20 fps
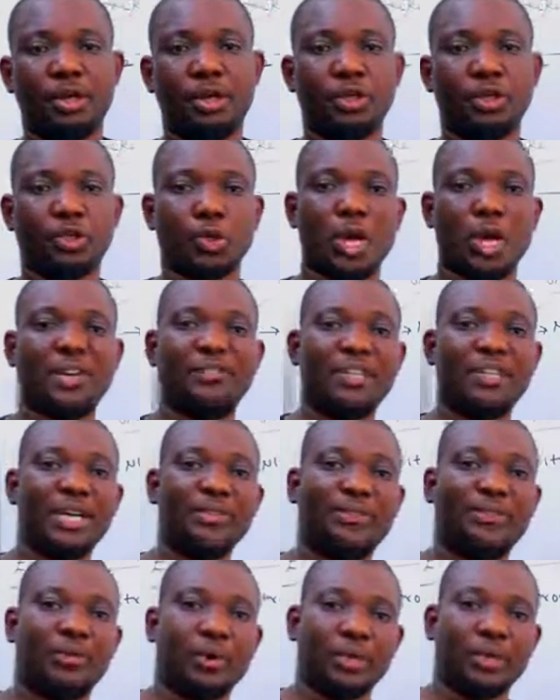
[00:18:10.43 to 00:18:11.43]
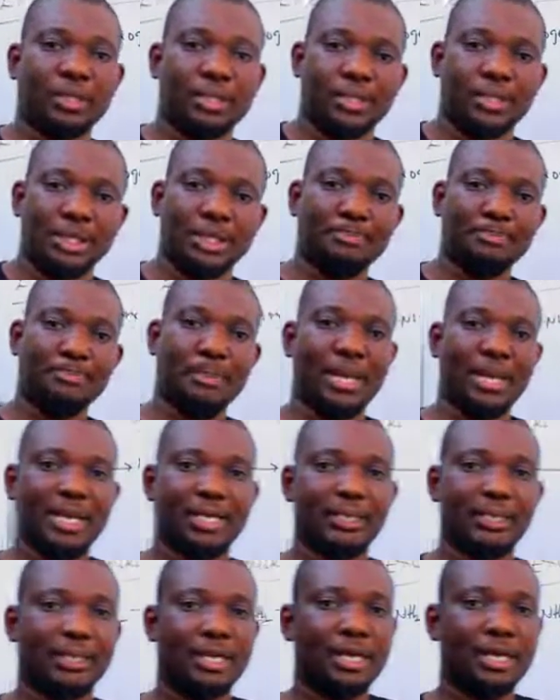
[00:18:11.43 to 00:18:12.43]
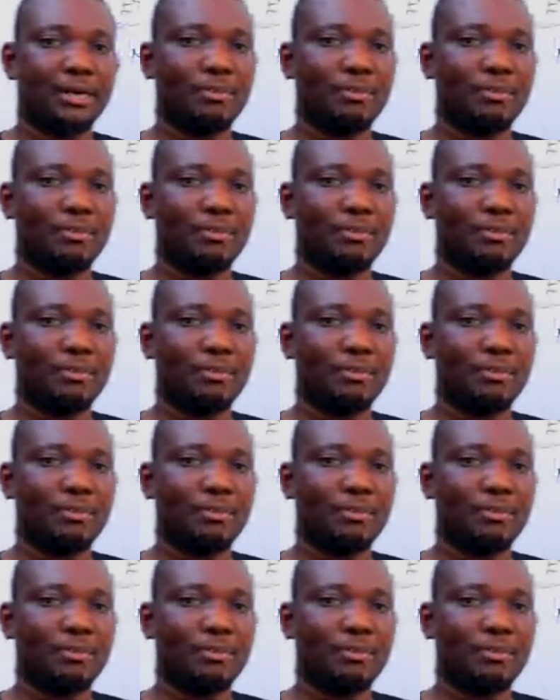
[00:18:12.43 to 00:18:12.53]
So every effort is made